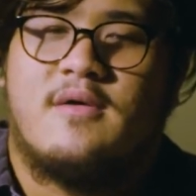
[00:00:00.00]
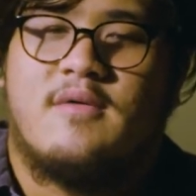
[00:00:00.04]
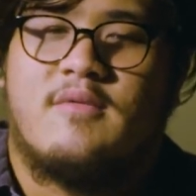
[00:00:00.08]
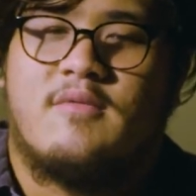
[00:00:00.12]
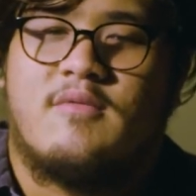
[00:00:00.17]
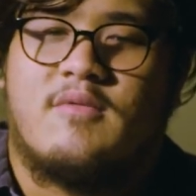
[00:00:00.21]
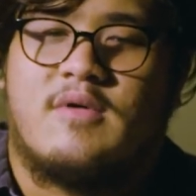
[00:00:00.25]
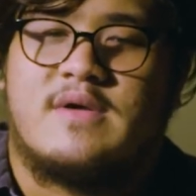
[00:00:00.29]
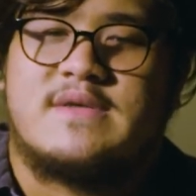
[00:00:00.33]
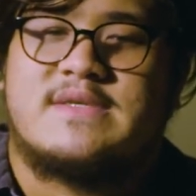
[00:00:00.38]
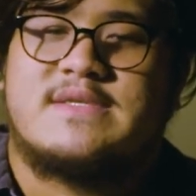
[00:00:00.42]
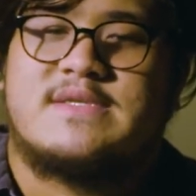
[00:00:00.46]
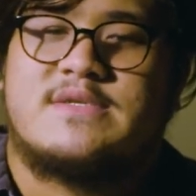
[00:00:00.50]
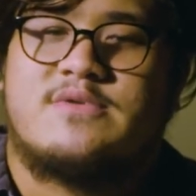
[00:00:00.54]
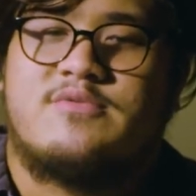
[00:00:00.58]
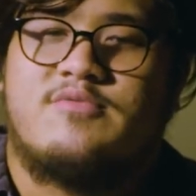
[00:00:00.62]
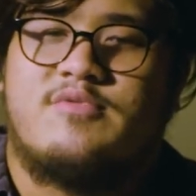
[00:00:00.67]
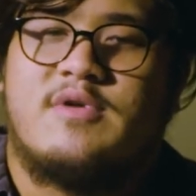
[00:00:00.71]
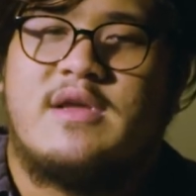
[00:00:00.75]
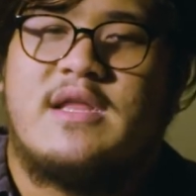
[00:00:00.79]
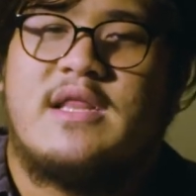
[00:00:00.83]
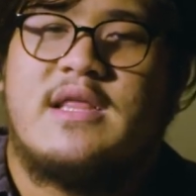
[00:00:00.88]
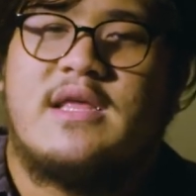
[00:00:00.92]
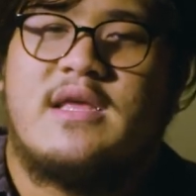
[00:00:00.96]
was
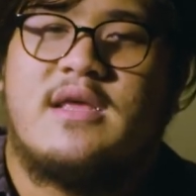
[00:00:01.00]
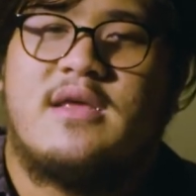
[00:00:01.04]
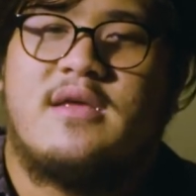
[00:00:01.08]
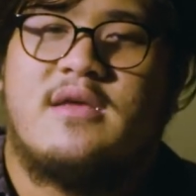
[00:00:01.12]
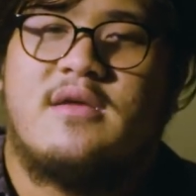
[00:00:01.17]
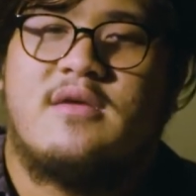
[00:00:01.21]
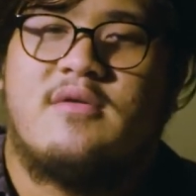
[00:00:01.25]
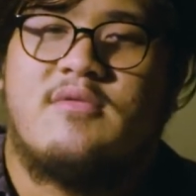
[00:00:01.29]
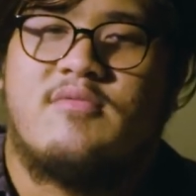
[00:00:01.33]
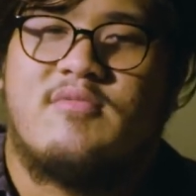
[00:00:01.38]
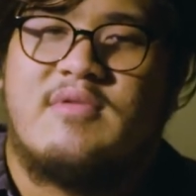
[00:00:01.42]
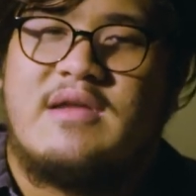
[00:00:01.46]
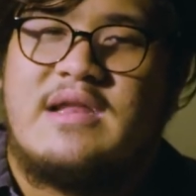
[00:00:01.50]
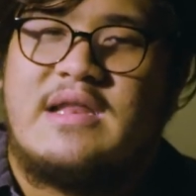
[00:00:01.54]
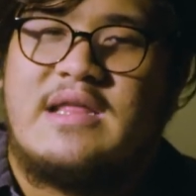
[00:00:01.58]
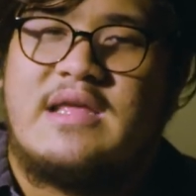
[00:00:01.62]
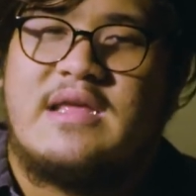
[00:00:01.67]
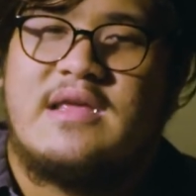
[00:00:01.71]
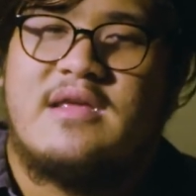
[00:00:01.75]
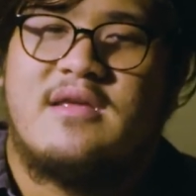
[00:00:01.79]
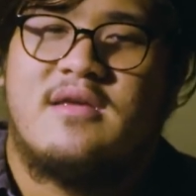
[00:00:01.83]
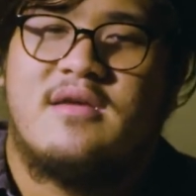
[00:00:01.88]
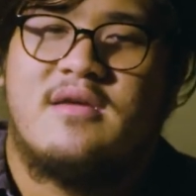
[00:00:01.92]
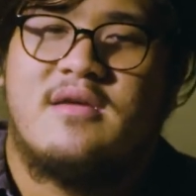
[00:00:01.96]
really,
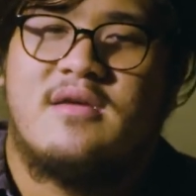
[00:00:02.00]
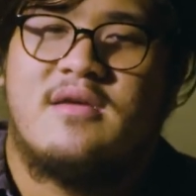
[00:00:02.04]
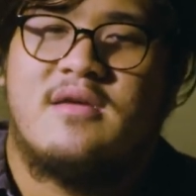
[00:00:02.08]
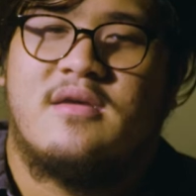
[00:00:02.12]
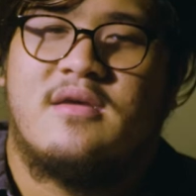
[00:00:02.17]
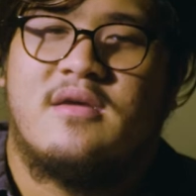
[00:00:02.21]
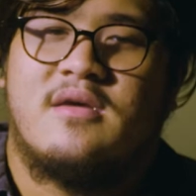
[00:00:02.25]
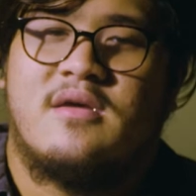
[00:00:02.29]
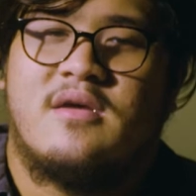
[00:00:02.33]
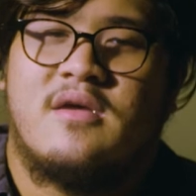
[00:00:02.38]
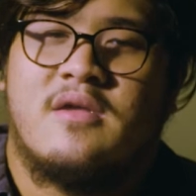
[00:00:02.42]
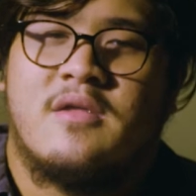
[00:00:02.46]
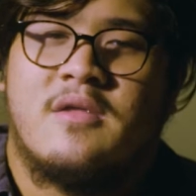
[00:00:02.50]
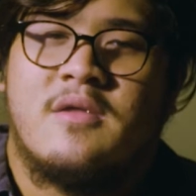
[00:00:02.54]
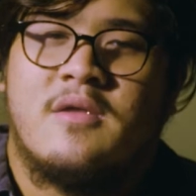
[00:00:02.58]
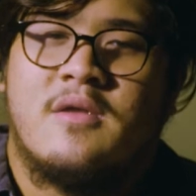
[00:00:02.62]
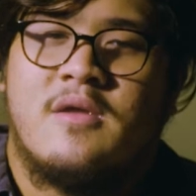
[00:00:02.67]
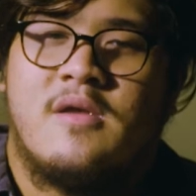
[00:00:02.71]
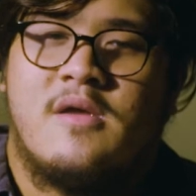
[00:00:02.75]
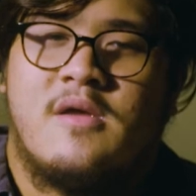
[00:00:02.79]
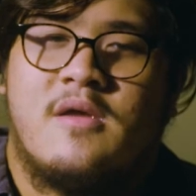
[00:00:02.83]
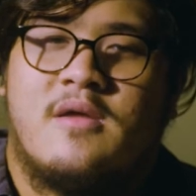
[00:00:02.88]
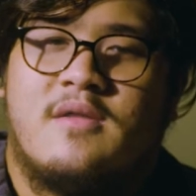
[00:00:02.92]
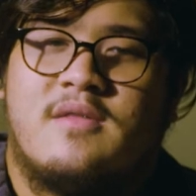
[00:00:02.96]
really
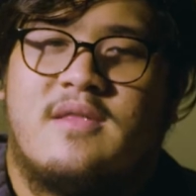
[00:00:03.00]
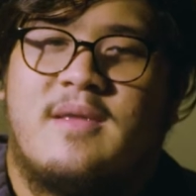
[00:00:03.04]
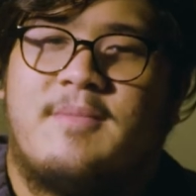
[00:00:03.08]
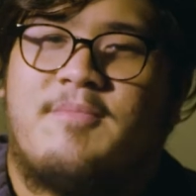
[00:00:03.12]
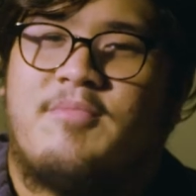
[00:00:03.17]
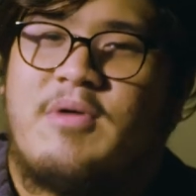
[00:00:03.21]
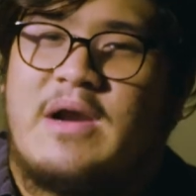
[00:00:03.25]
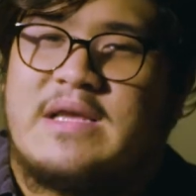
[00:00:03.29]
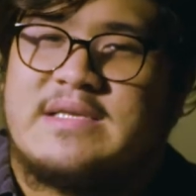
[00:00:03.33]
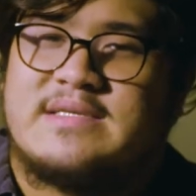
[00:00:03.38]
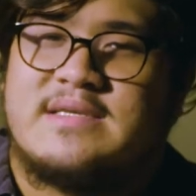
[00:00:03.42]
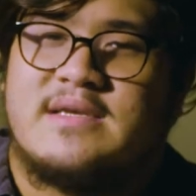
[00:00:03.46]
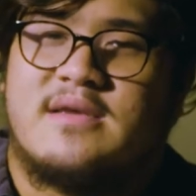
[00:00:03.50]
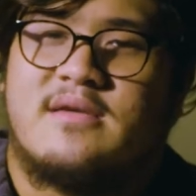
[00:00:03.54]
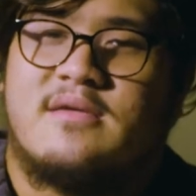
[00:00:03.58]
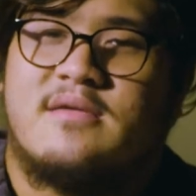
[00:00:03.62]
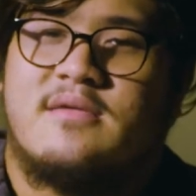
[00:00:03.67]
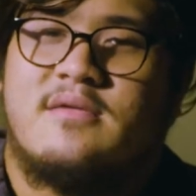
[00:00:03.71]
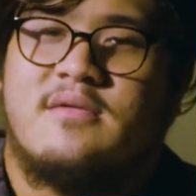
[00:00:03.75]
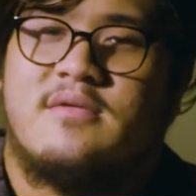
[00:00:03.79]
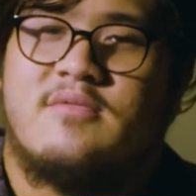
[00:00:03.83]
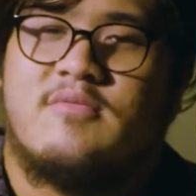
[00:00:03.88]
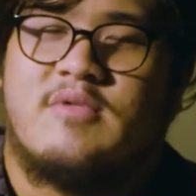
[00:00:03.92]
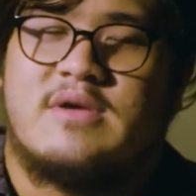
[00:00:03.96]
depressing.
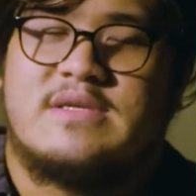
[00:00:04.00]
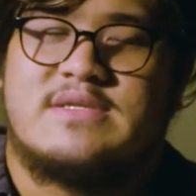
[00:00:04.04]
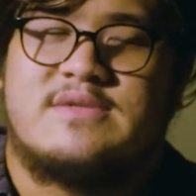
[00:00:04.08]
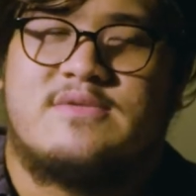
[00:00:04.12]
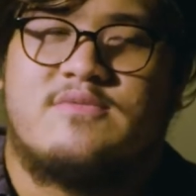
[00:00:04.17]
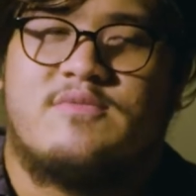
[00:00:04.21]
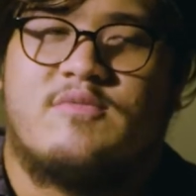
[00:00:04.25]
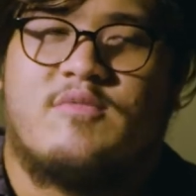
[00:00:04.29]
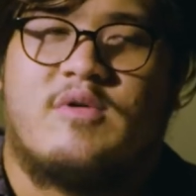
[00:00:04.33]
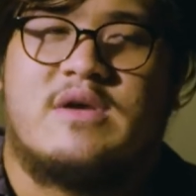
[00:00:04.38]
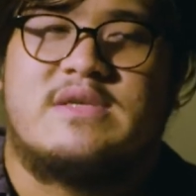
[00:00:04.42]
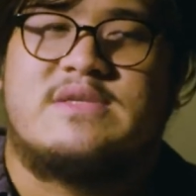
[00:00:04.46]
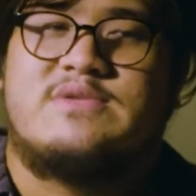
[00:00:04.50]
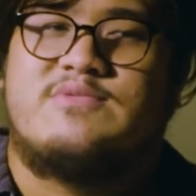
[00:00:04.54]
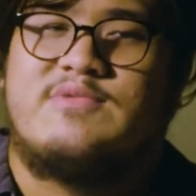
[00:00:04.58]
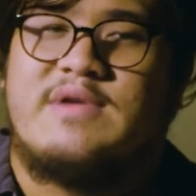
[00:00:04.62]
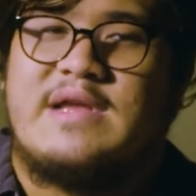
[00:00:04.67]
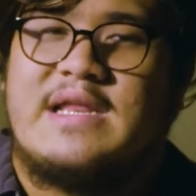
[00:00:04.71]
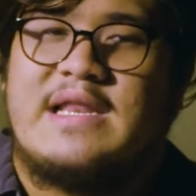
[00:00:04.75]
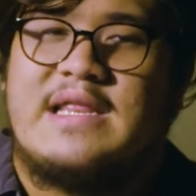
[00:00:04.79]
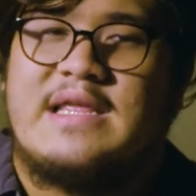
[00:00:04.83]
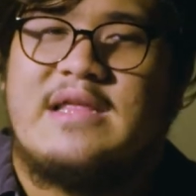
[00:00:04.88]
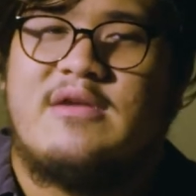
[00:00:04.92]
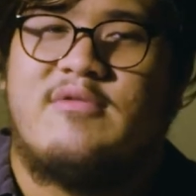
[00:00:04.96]
Was
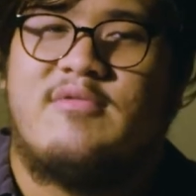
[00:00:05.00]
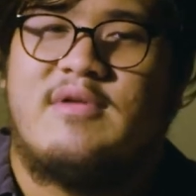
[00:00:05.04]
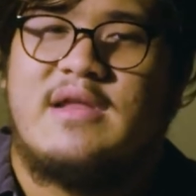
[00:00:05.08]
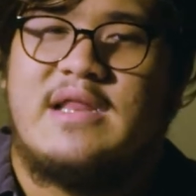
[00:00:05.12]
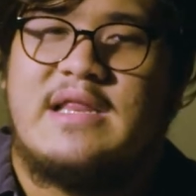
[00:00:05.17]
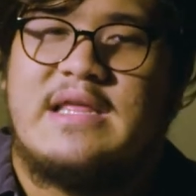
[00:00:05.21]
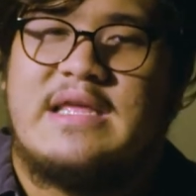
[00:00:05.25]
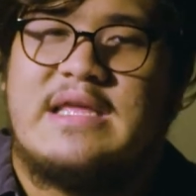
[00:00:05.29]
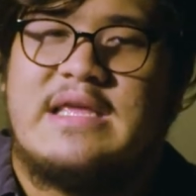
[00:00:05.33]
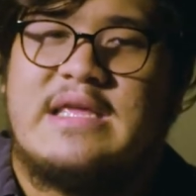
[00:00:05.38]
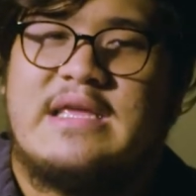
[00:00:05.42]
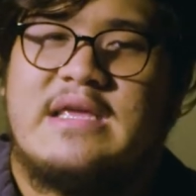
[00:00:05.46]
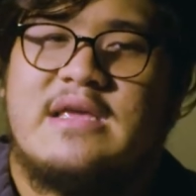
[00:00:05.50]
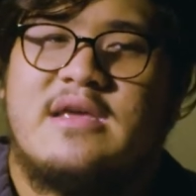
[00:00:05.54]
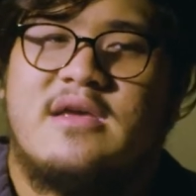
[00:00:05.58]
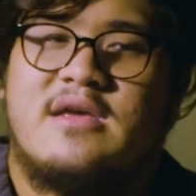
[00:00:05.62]
really, really